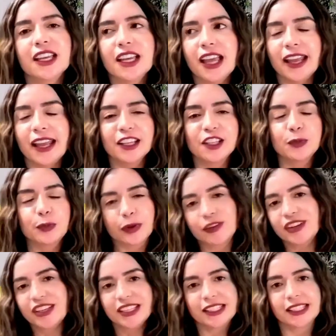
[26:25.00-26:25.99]
and
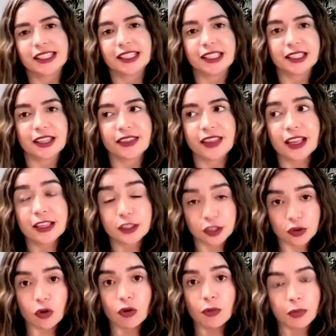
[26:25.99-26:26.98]
experiences. And that's
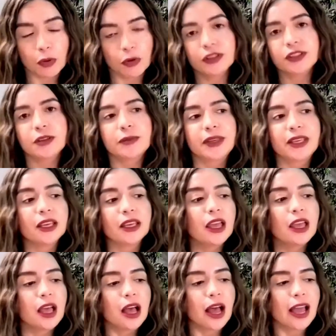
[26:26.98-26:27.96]
so important to me.
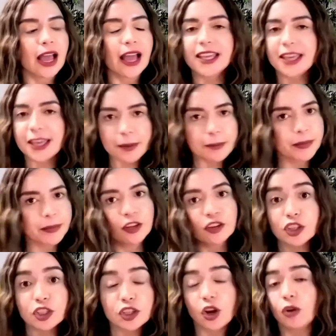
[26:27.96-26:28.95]
I, I can't be a
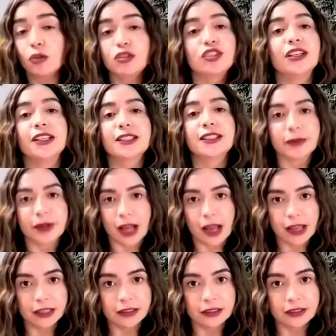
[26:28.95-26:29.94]
good coach unless I'm
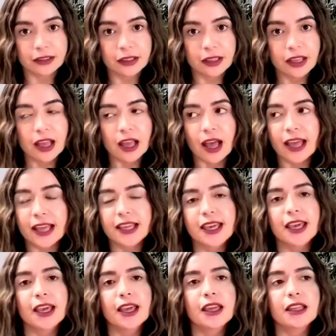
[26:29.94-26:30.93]
kind. I
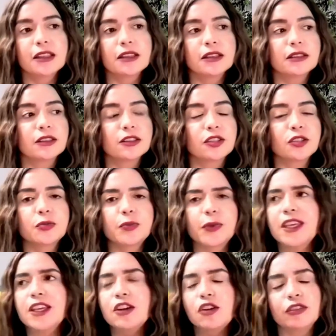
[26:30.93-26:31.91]
can't
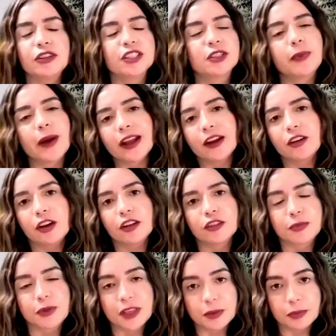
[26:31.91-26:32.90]
speak or inspire other
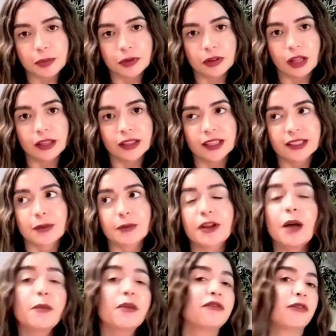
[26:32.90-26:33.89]
people unless I'm
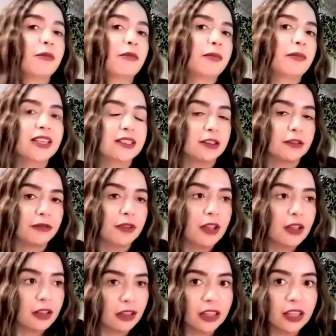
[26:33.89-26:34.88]
coming from a place of
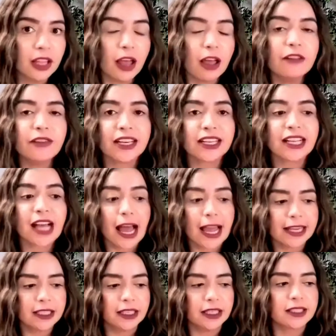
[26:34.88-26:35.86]
love and
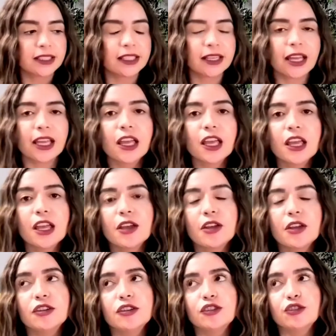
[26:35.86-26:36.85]
kindness. And I
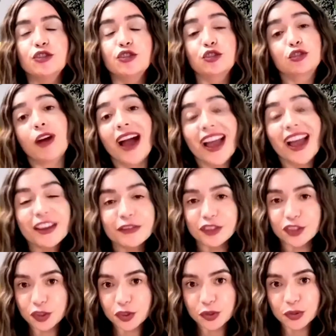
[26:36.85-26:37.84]
strive
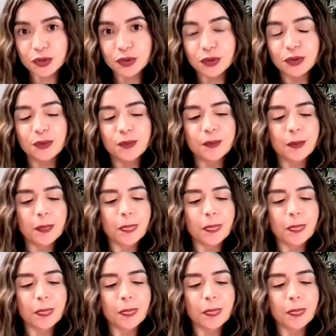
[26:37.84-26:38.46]
to